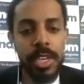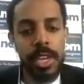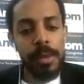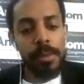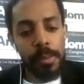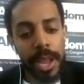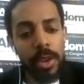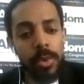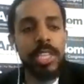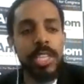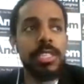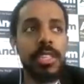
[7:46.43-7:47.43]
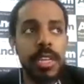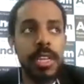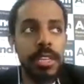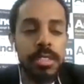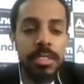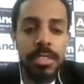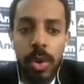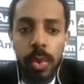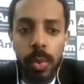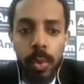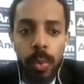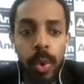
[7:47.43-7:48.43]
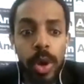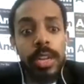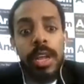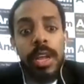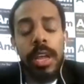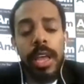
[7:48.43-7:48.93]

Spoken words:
But my question then is, what